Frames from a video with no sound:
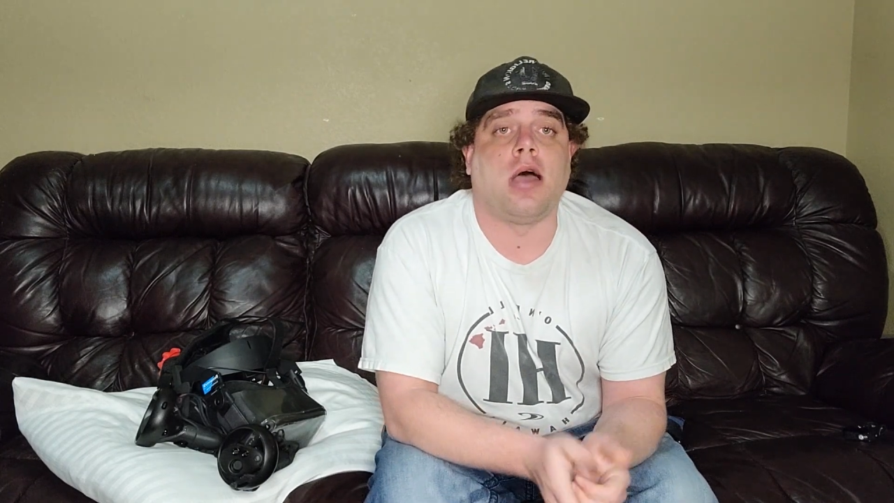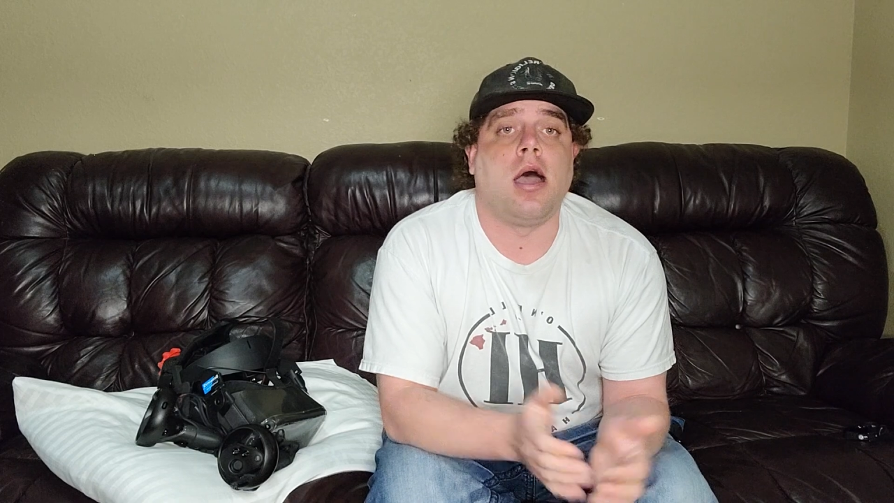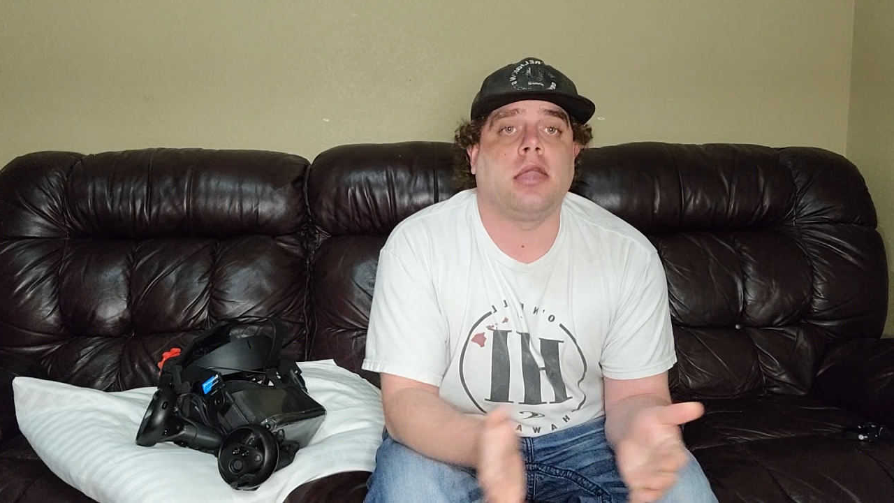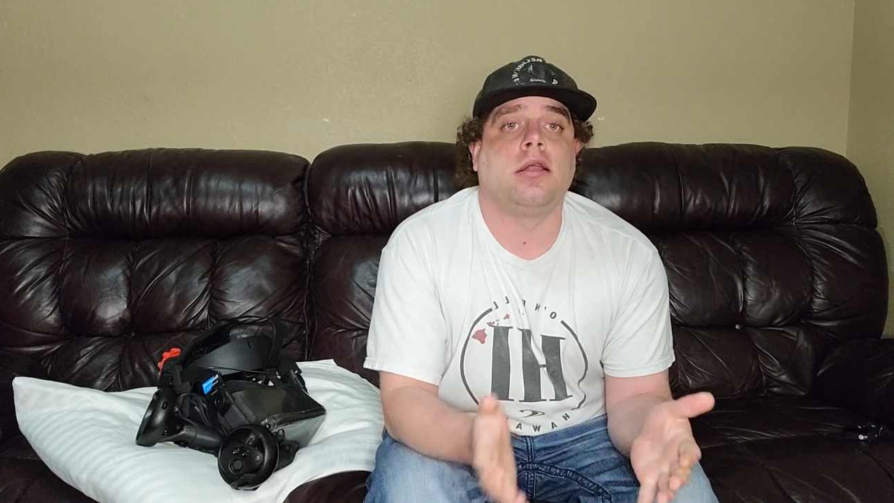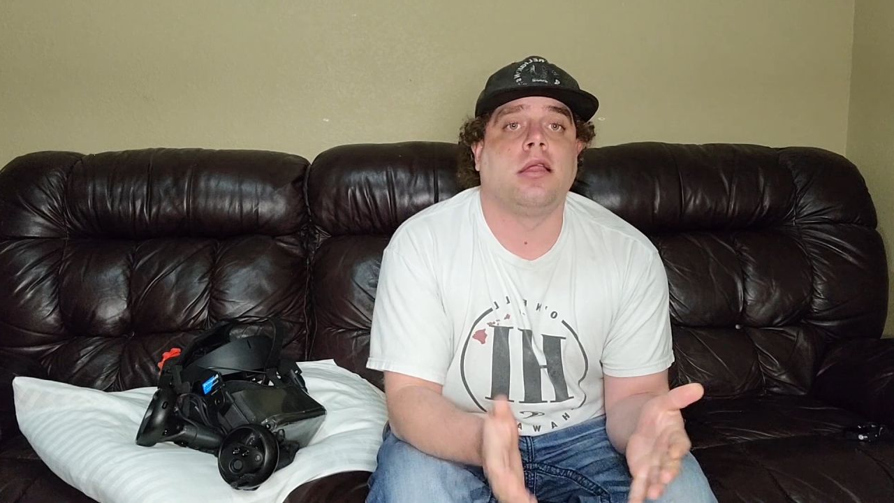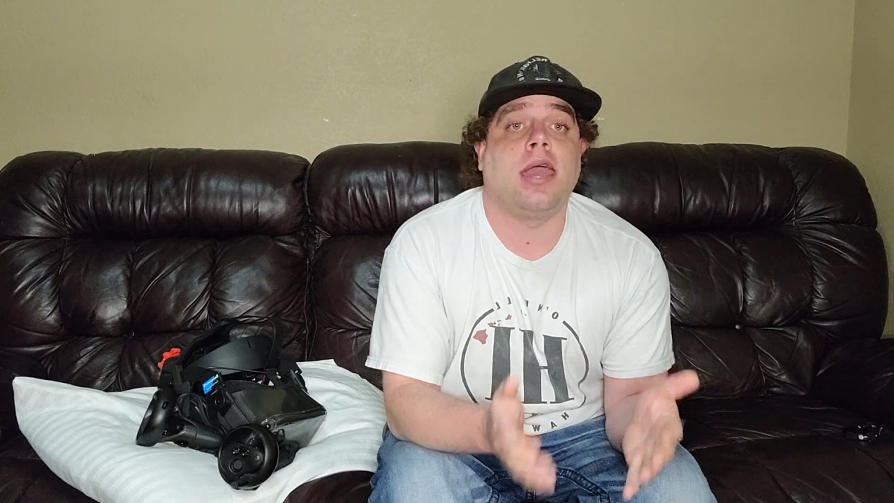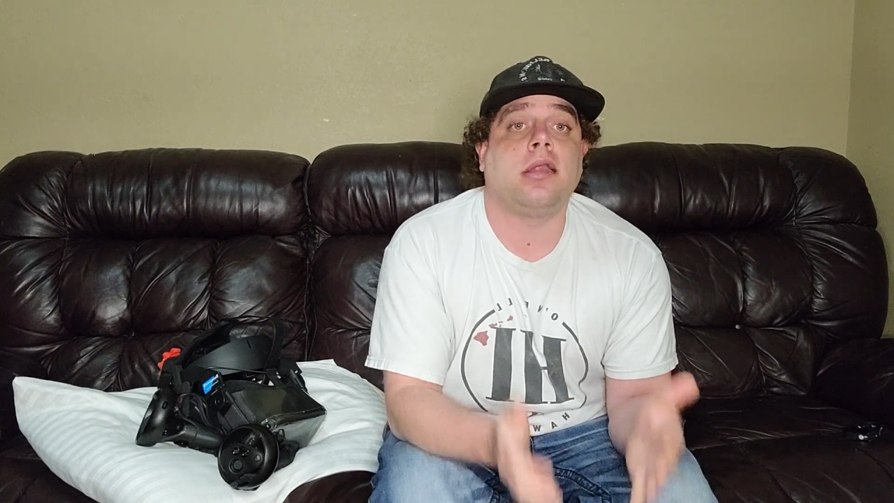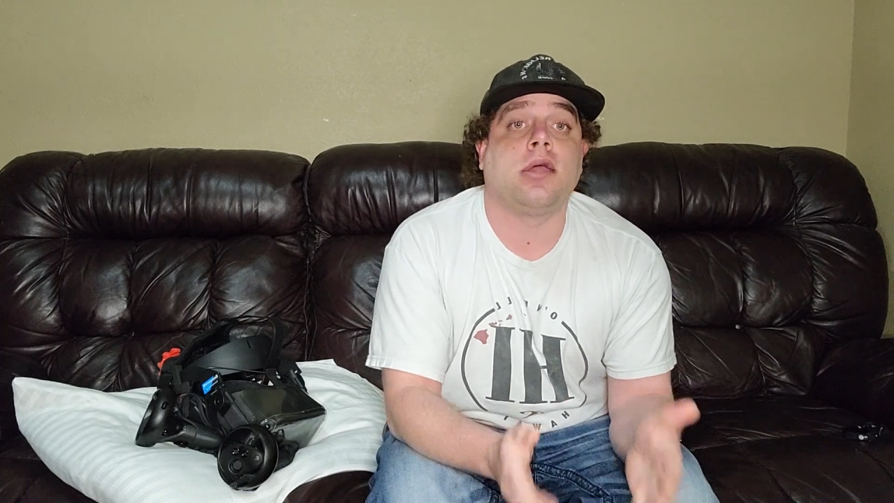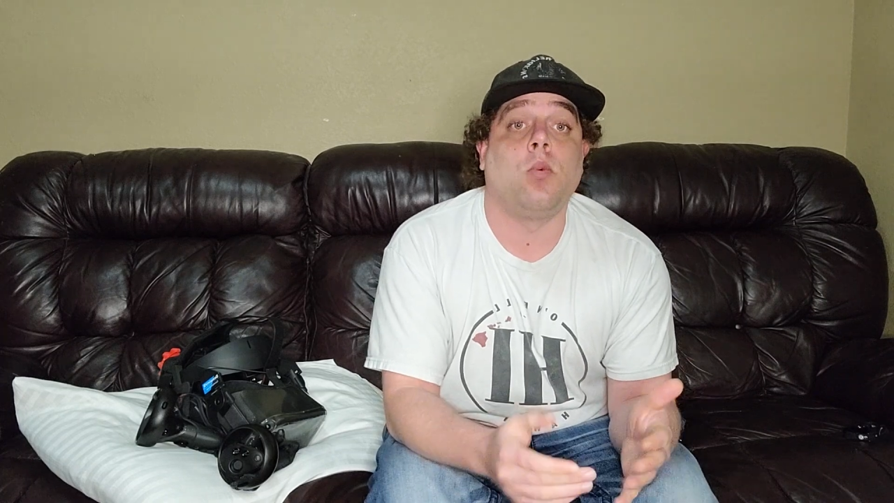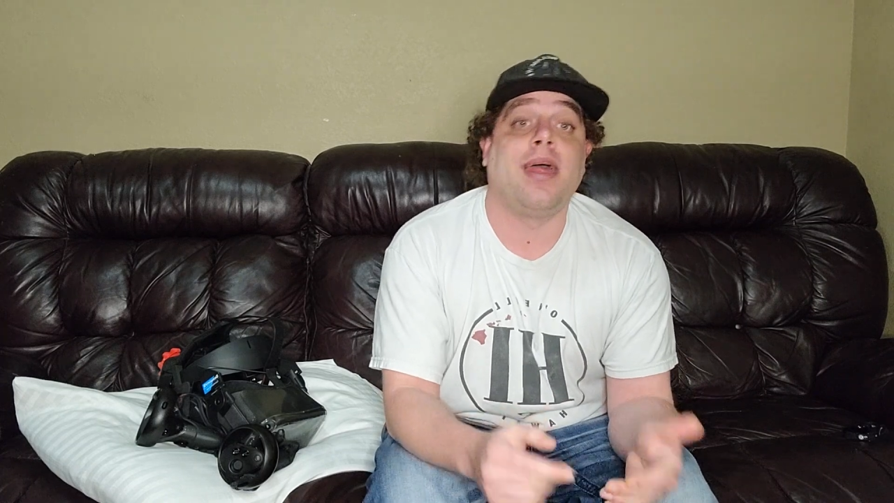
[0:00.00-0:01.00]
Oculus
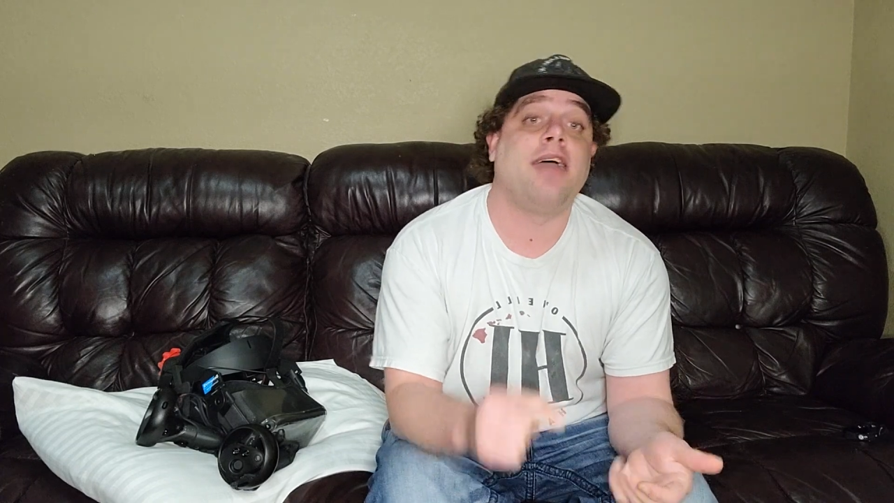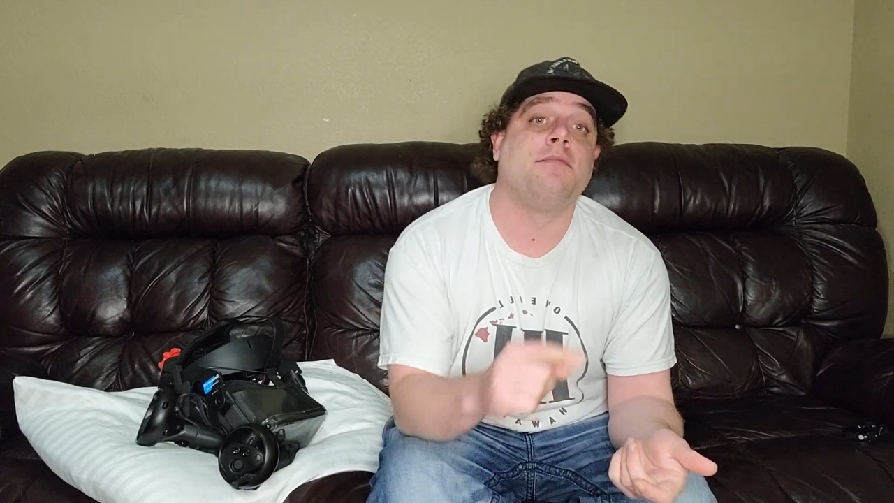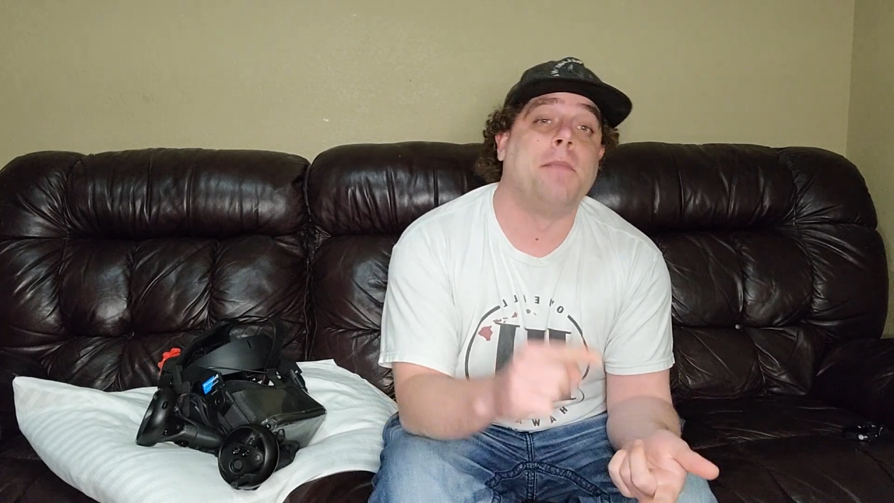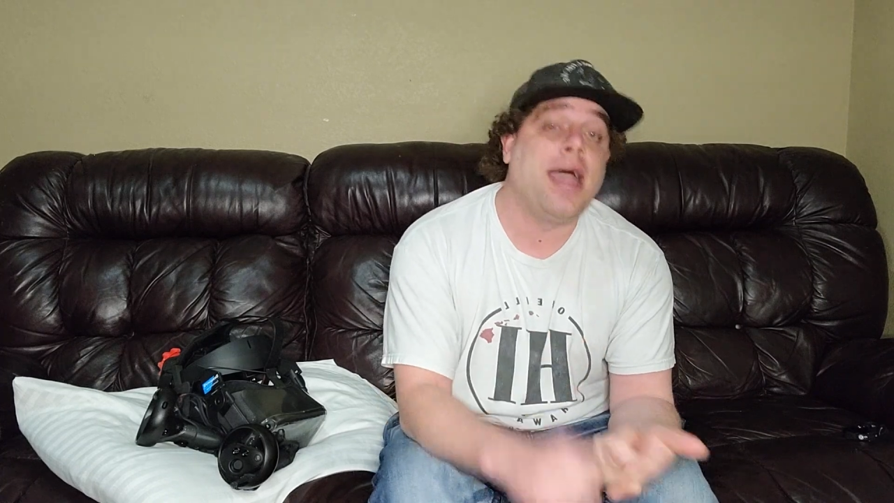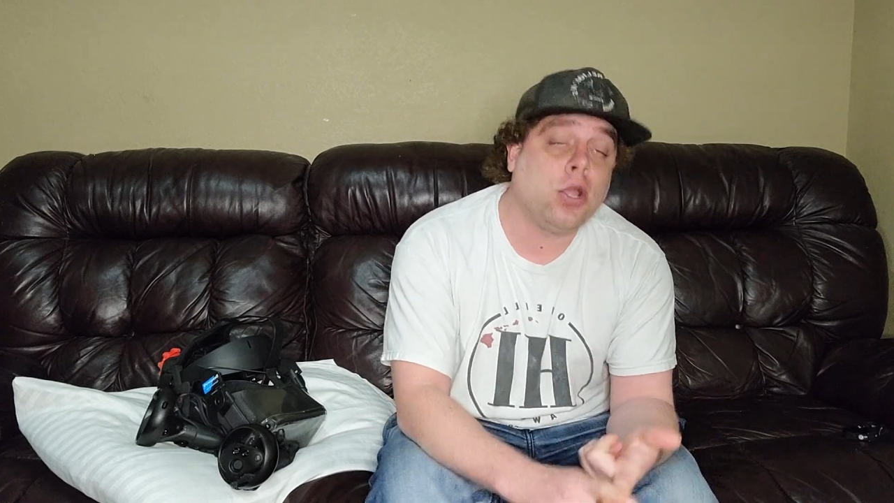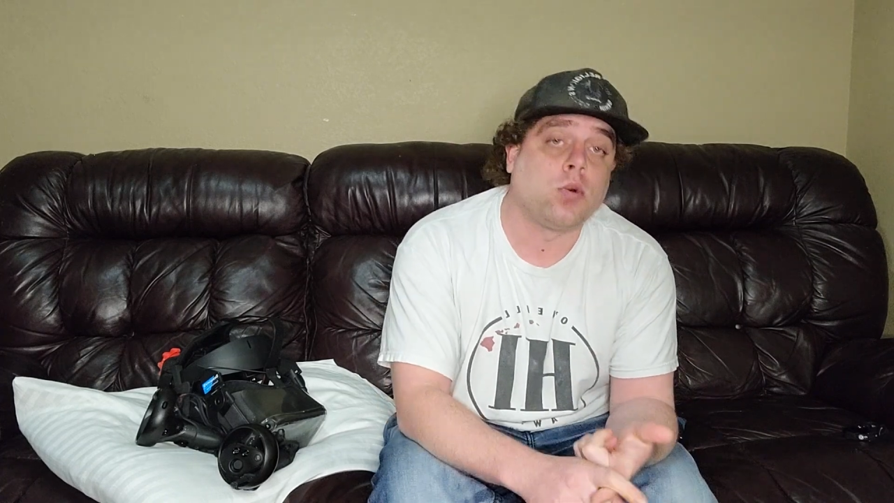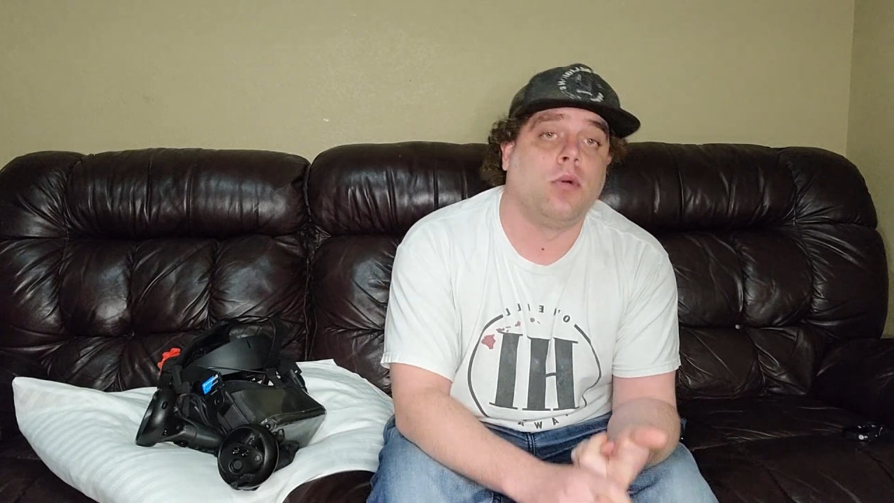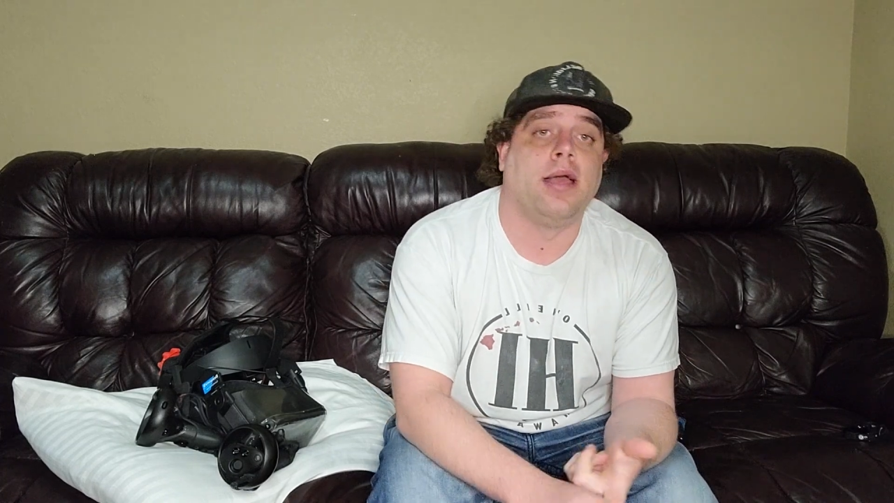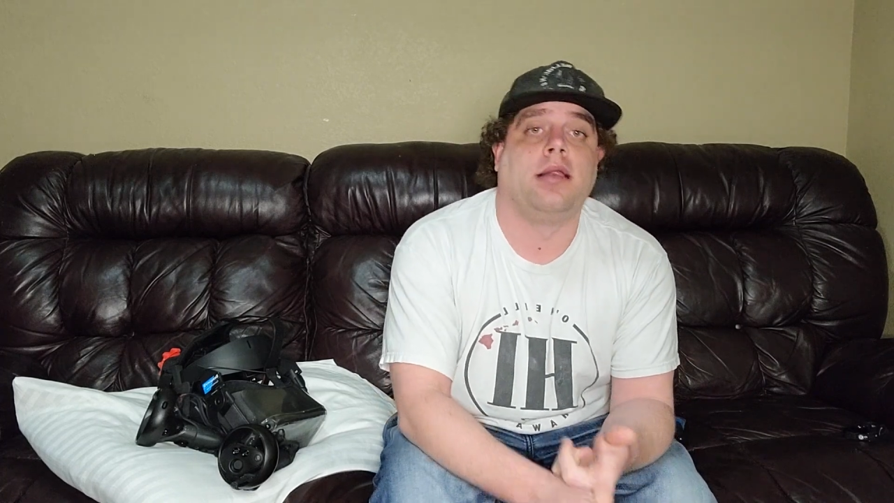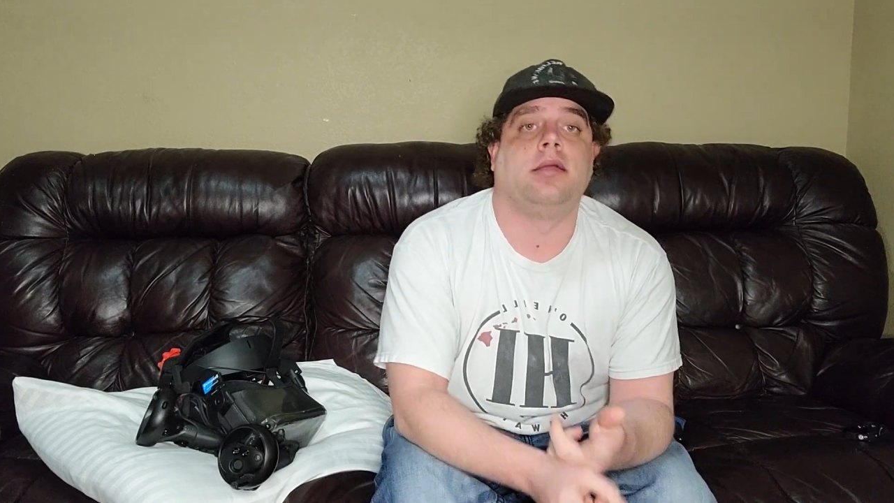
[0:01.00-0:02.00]
headset would have micro
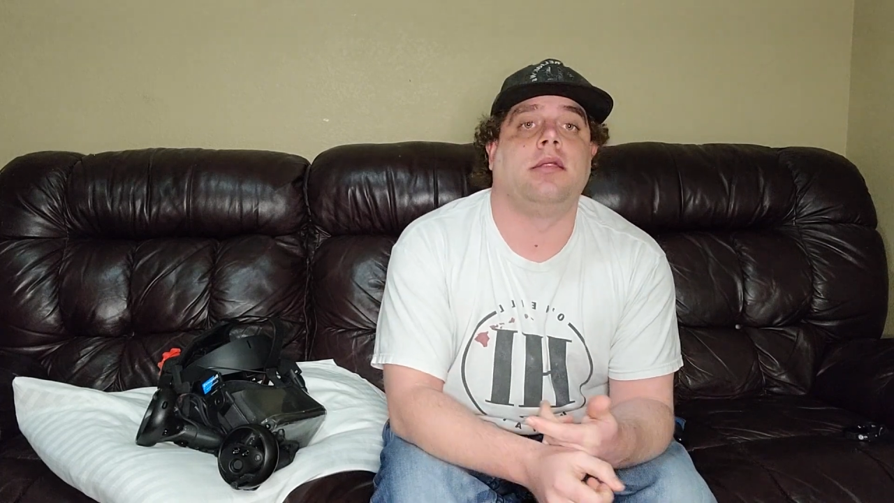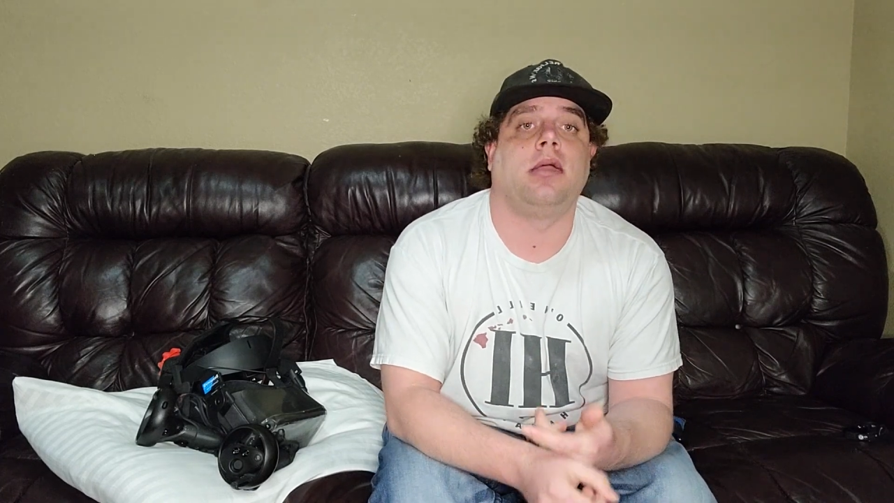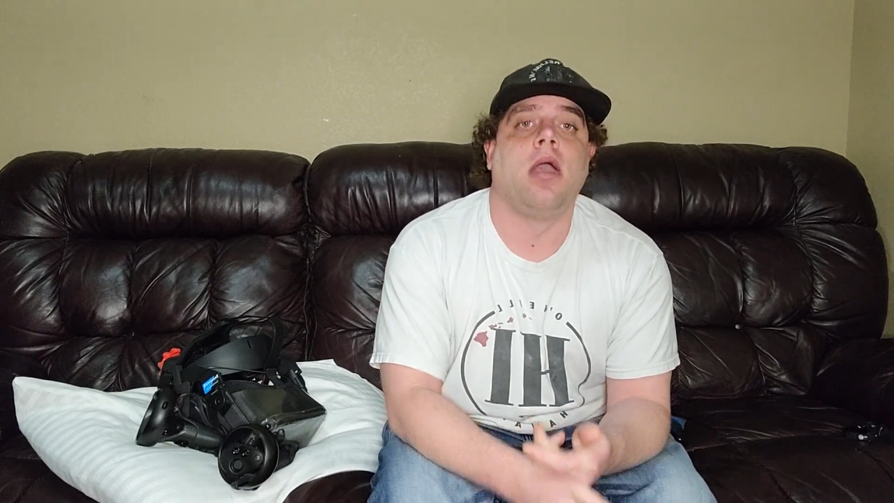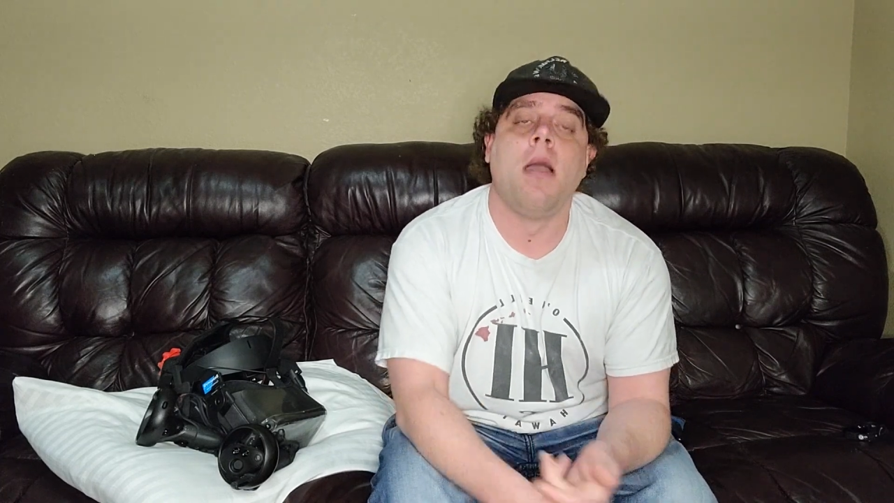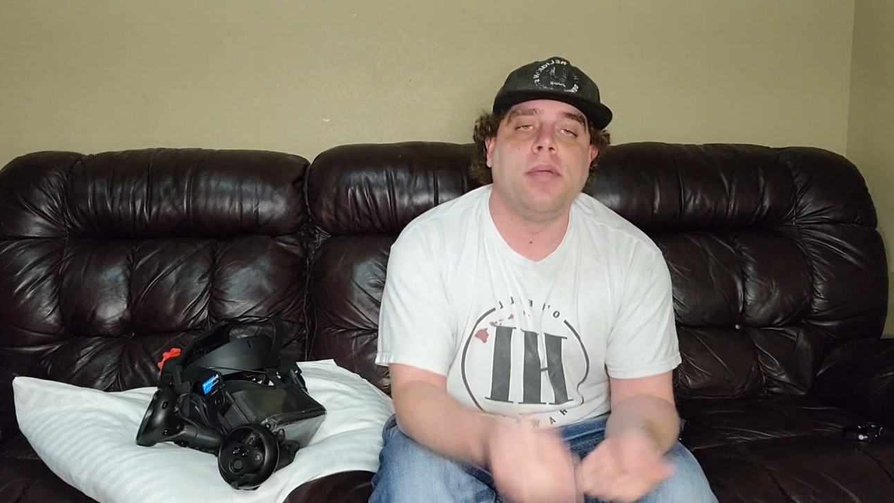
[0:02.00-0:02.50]
LED,